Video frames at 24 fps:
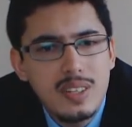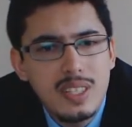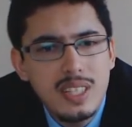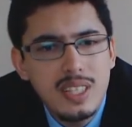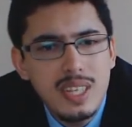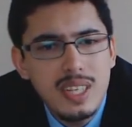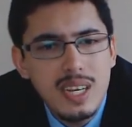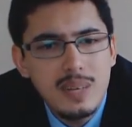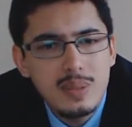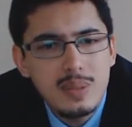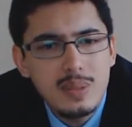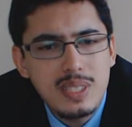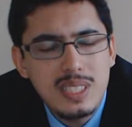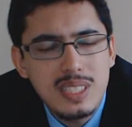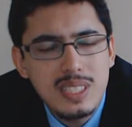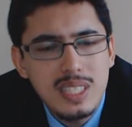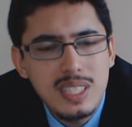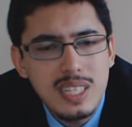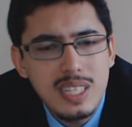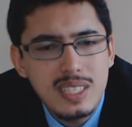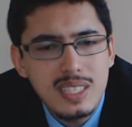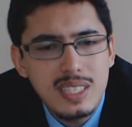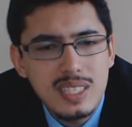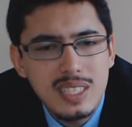On lap
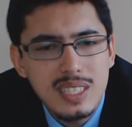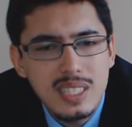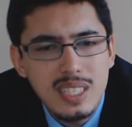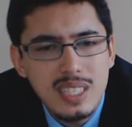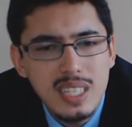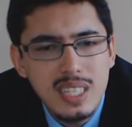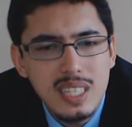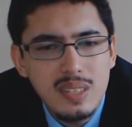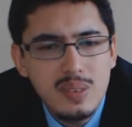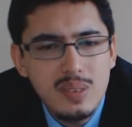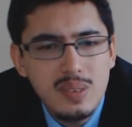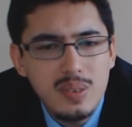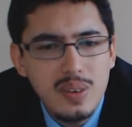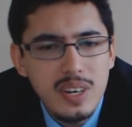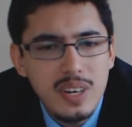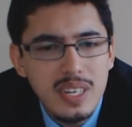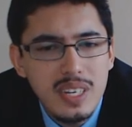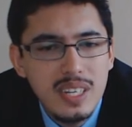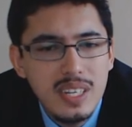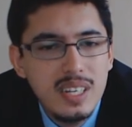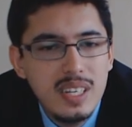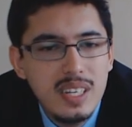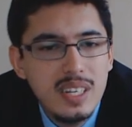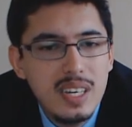
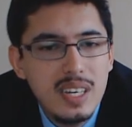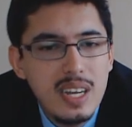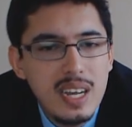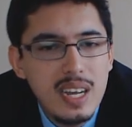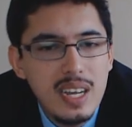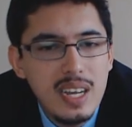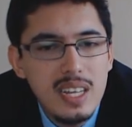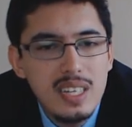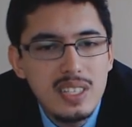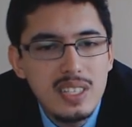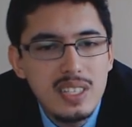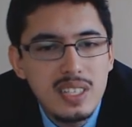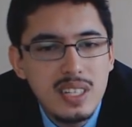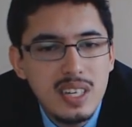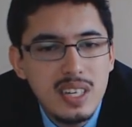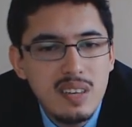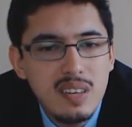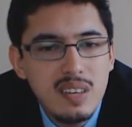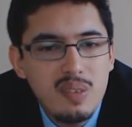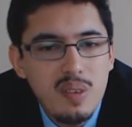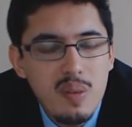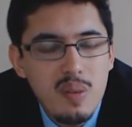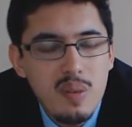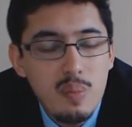63,
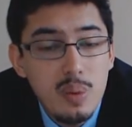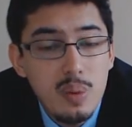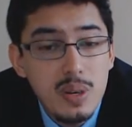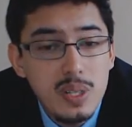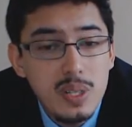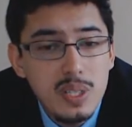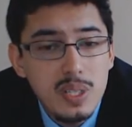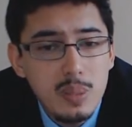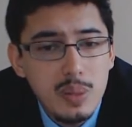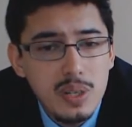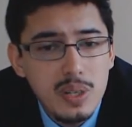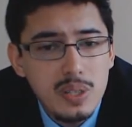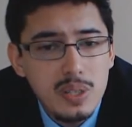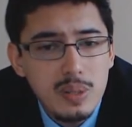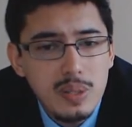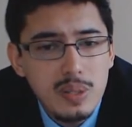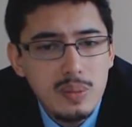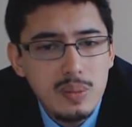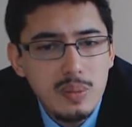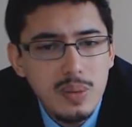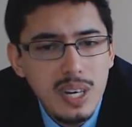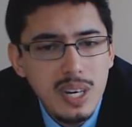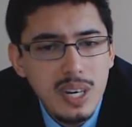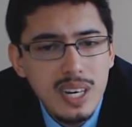Hinchcliffe with push to pass
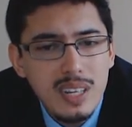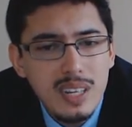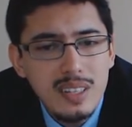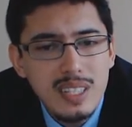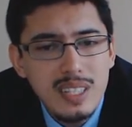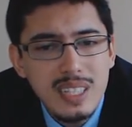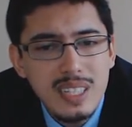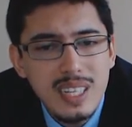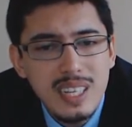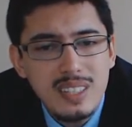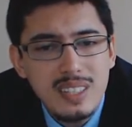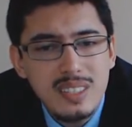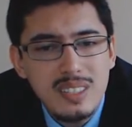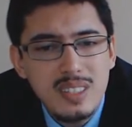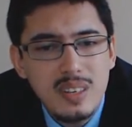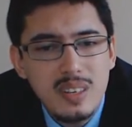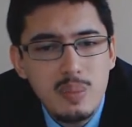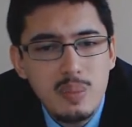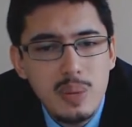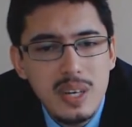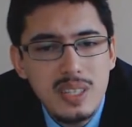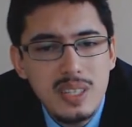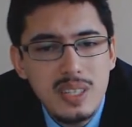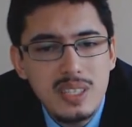went round the
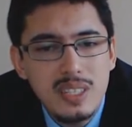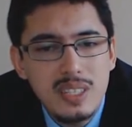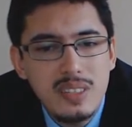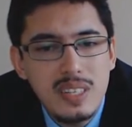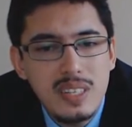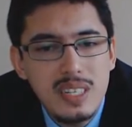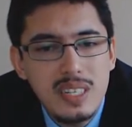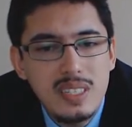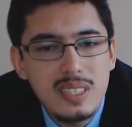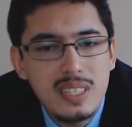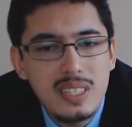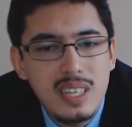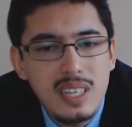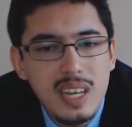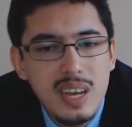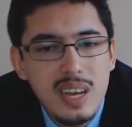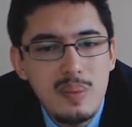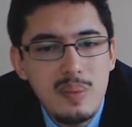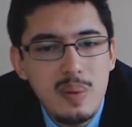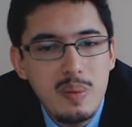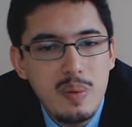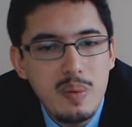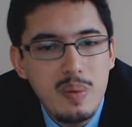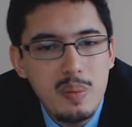outside of Pagenaud into the
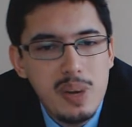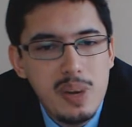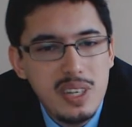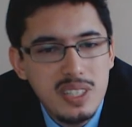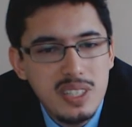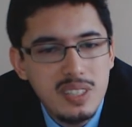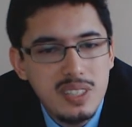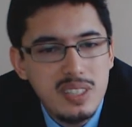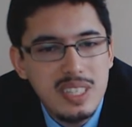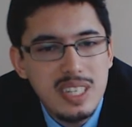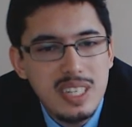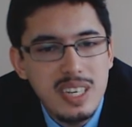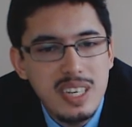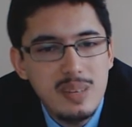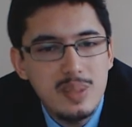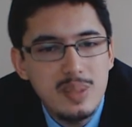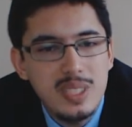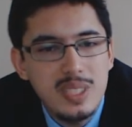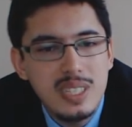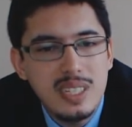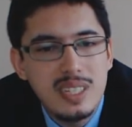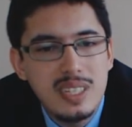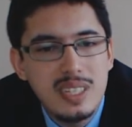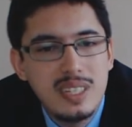headband, but Pagenaud
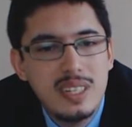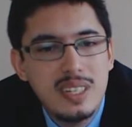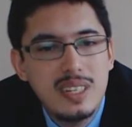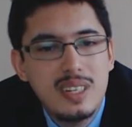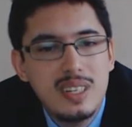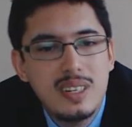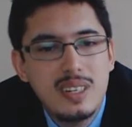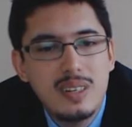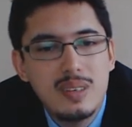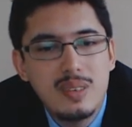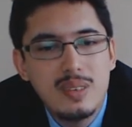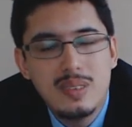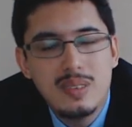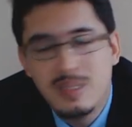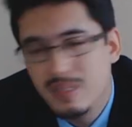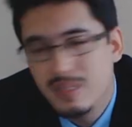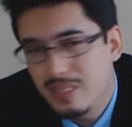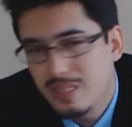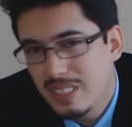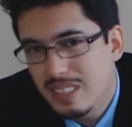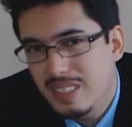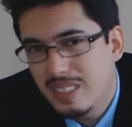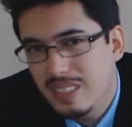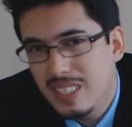kept it
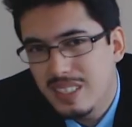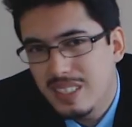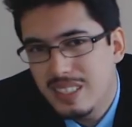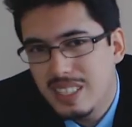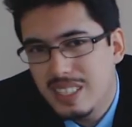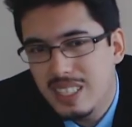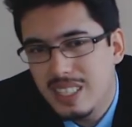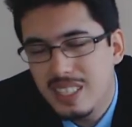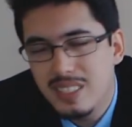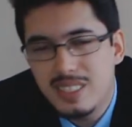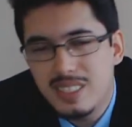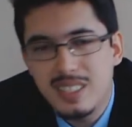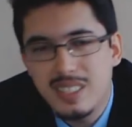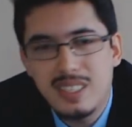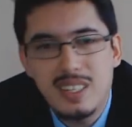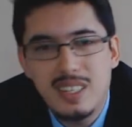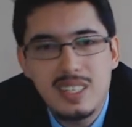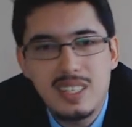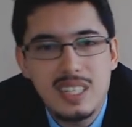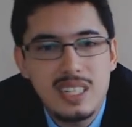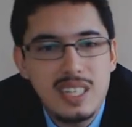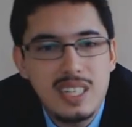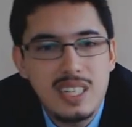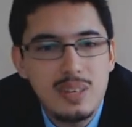round the
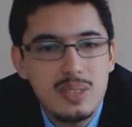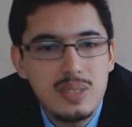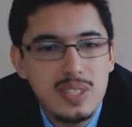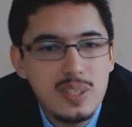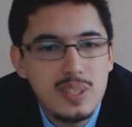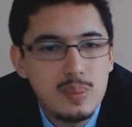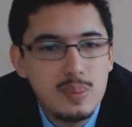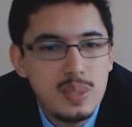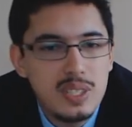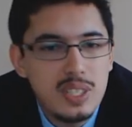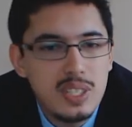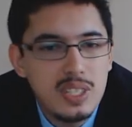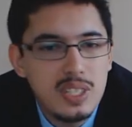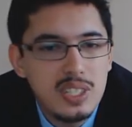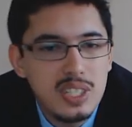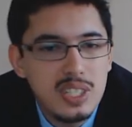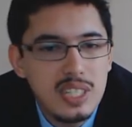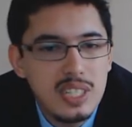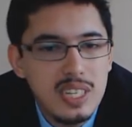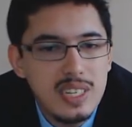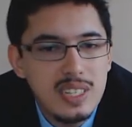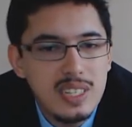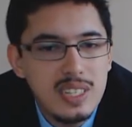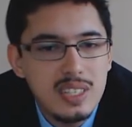outside and kept his
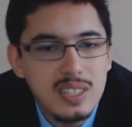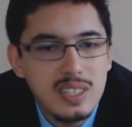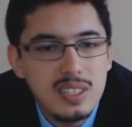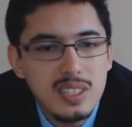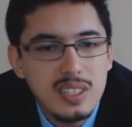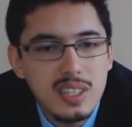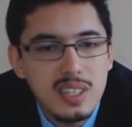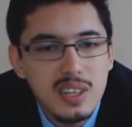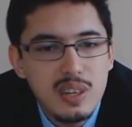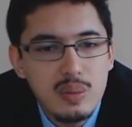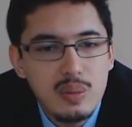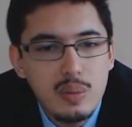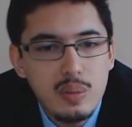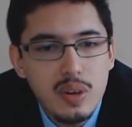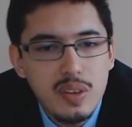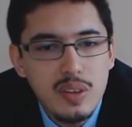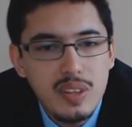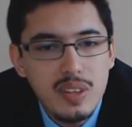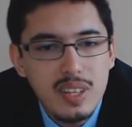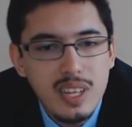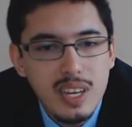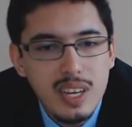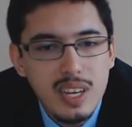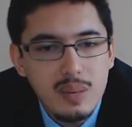position into turn
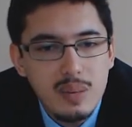1.